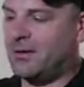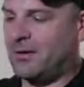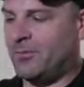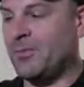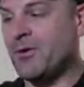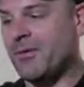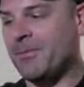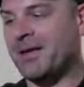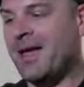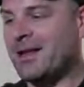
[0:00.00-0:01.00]
we move up
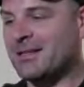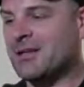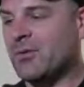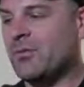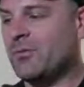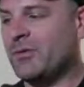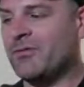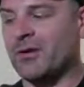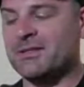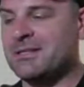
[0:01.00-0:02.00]
again. So we've
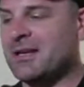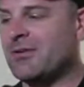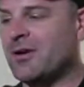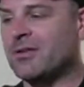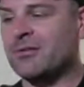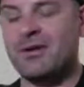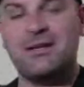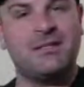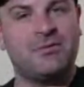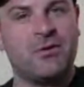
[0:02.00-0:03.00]
gone 0 3
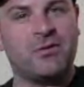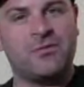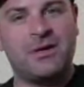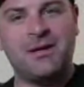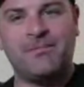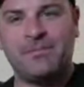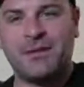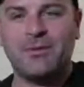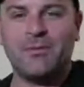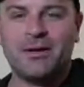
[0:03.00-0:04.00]
0 3.
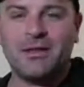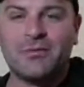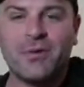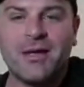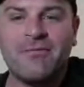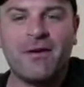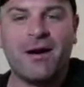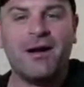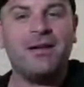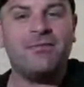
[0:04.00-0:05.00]
Then we went 3
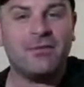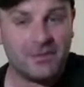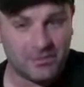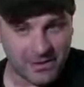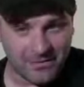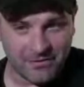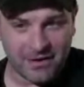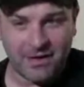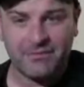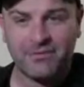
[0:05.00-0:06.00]
5 3
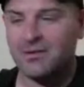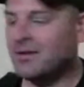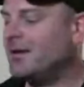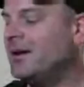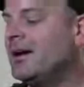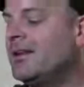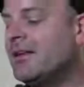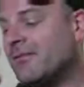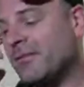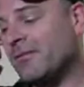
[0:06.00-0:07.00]
5, and
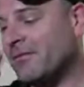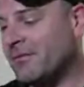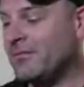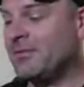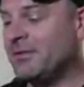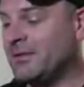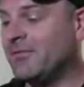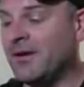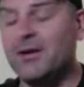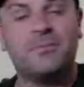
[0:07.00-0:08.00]
then the
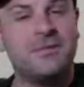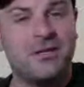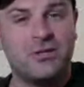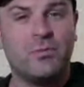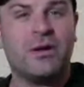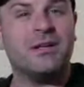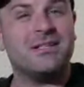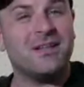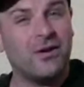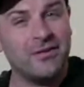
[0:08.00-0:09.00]
final position. We're going to
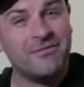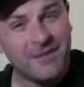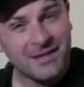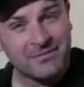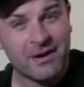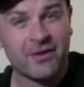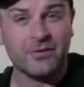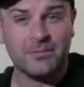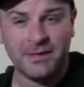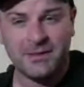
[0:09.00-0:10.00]
start on the 5th fret on
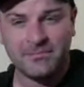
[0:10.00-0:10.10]
the B,